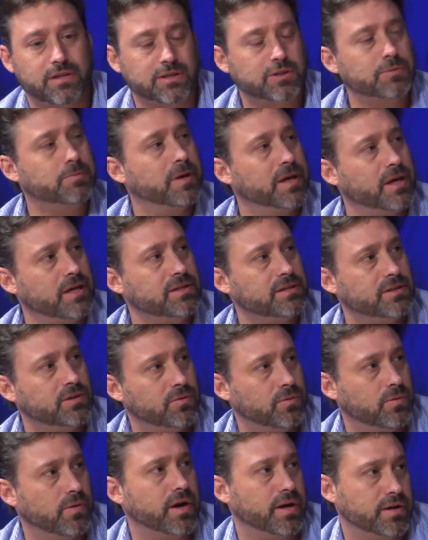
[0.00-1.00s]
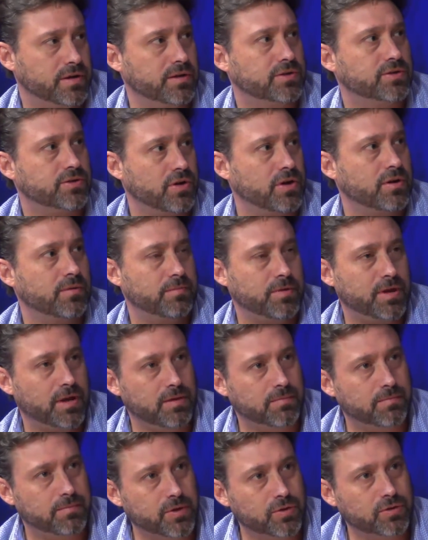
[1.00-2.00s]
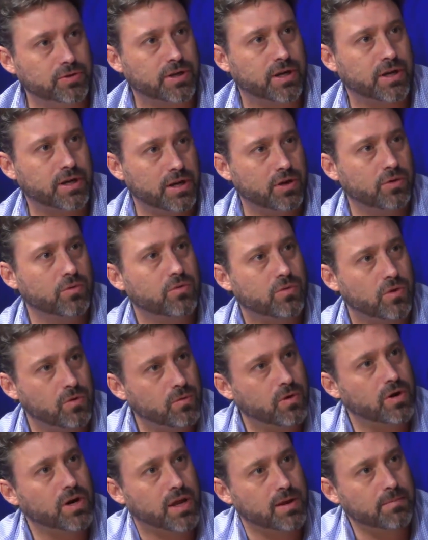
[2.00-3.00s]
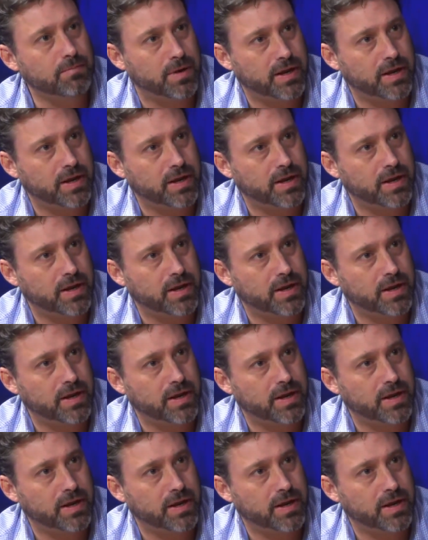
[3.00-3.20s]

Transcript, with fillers: this place where it's going to be built a new co-working